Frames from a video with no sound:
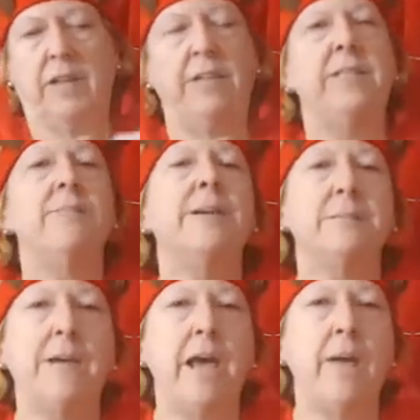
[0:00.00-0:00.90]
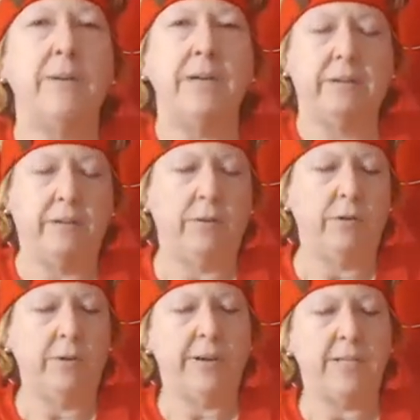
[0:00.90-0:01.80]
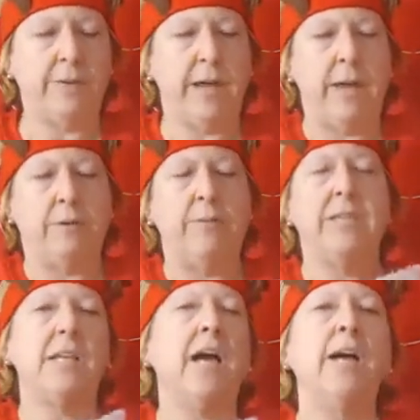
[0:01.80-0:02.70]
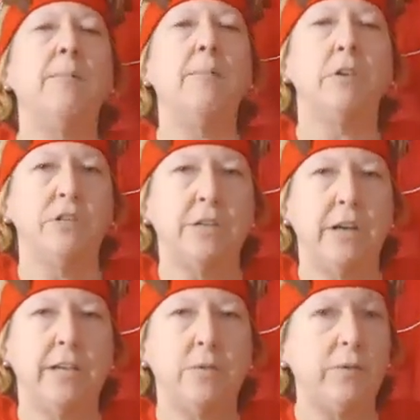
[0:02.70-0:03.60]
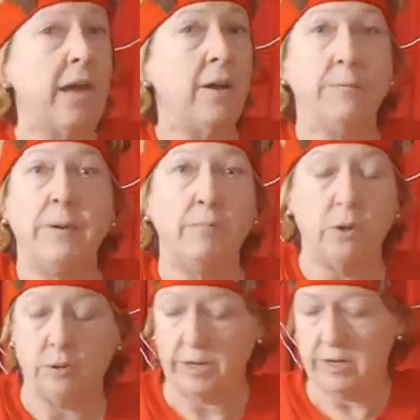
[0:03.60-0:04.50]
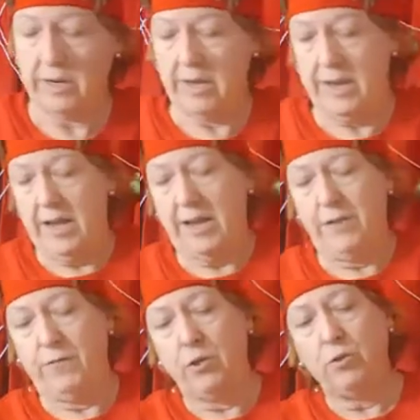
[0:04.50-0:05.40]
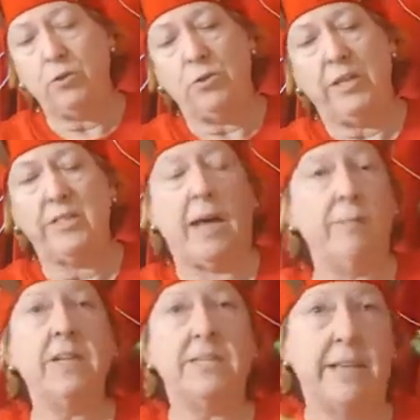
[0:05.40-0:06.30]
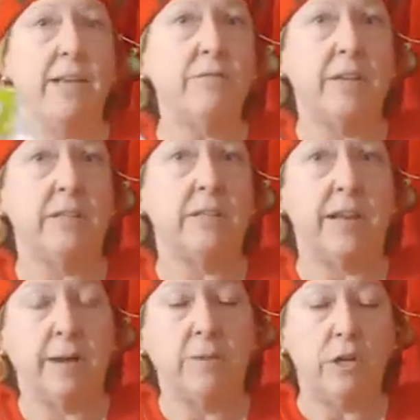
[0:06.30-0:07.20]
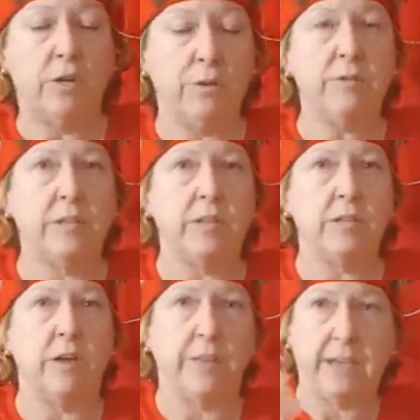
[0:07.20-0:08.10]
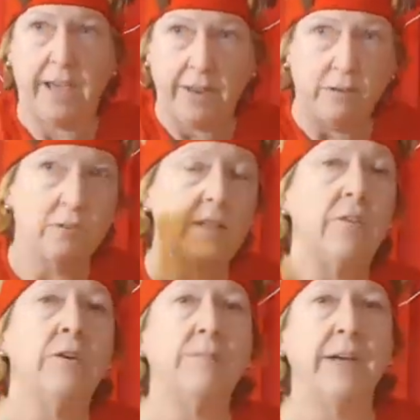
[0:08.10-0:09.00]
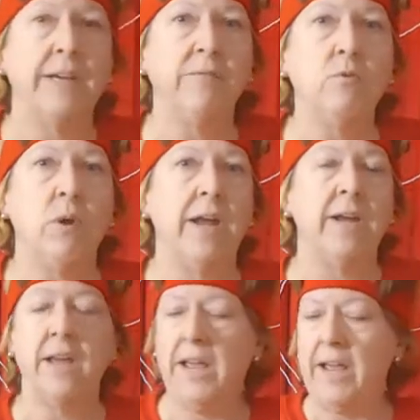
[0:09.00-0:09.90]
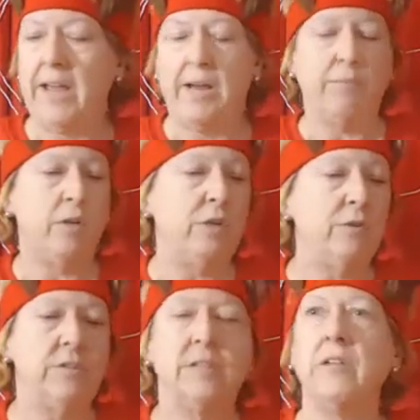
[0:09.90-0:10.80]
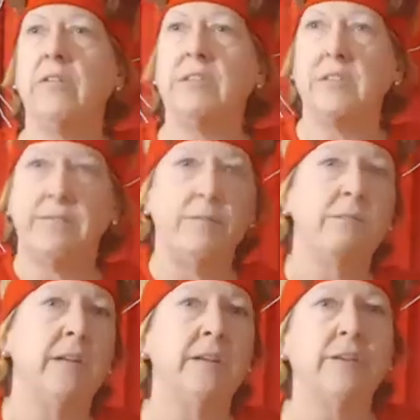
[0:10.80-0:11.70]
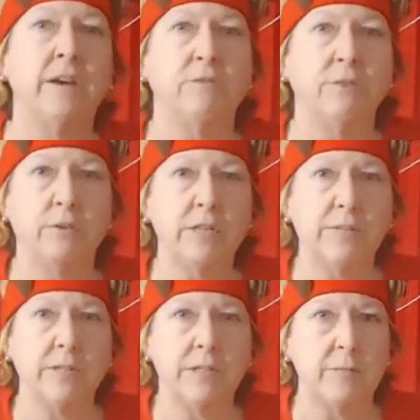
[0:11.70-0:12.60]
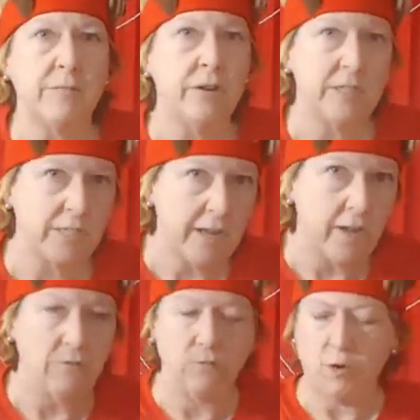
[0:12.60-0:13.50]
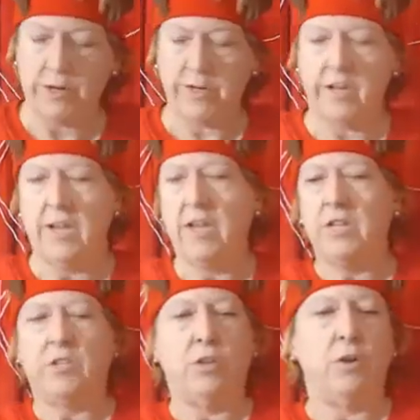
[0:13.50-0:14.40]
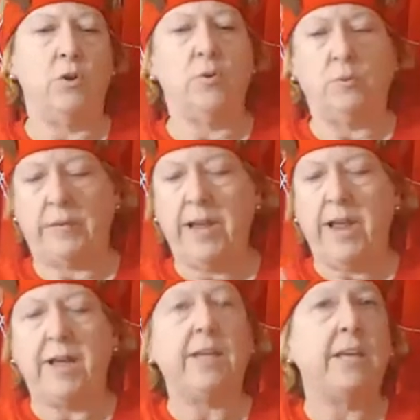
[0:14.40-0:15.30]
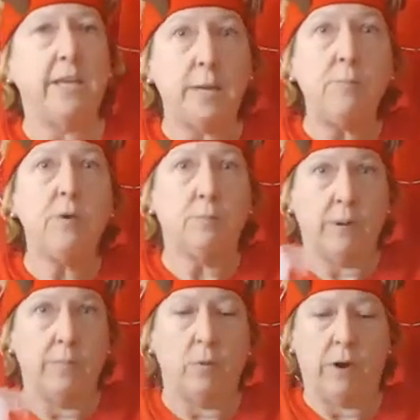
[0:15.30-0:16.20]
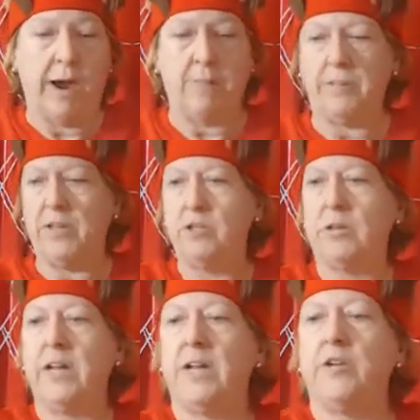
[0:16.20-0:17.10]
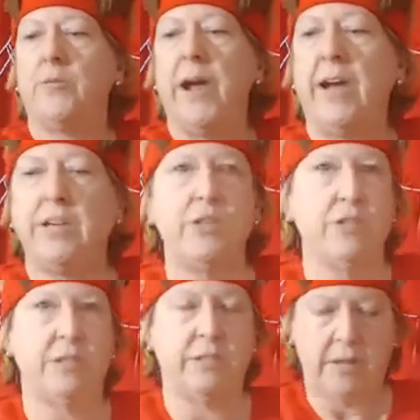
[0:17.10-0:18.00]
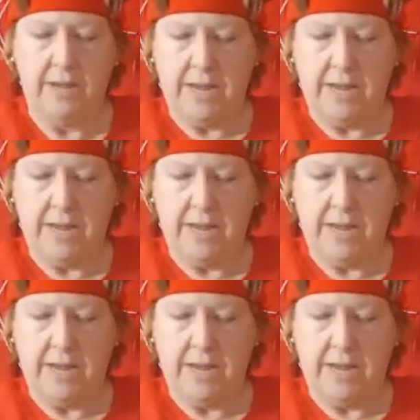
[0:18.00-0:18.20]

This makes me happy. It really makes me happy because I got my merchandise without it being broken. And if you do this, I'm going to save this and I'm going to use this on the candles that are in my giveaway. And I'm going to use this on the stuff I'm sending out for Christmas to my friends in California. So yeah, keep your bubble wrap that you get in your packages.